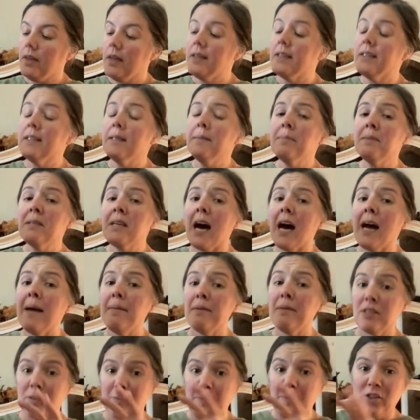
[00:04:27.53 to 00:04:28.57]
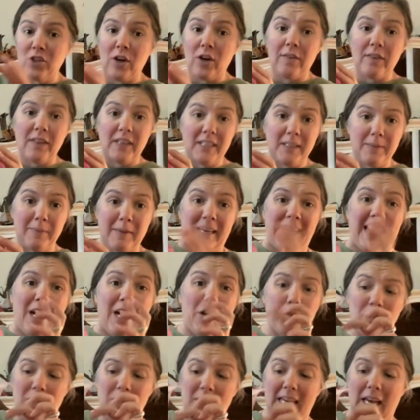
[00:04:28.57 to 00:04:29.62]
zip tie, but just make sure everything's being
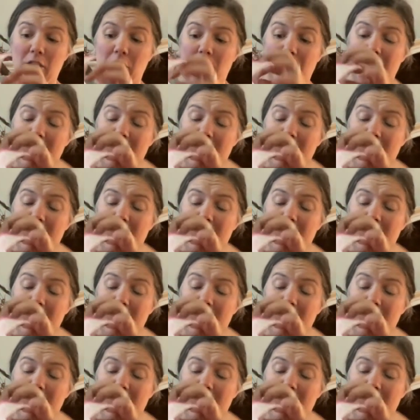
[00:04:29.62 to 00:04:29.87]
held together.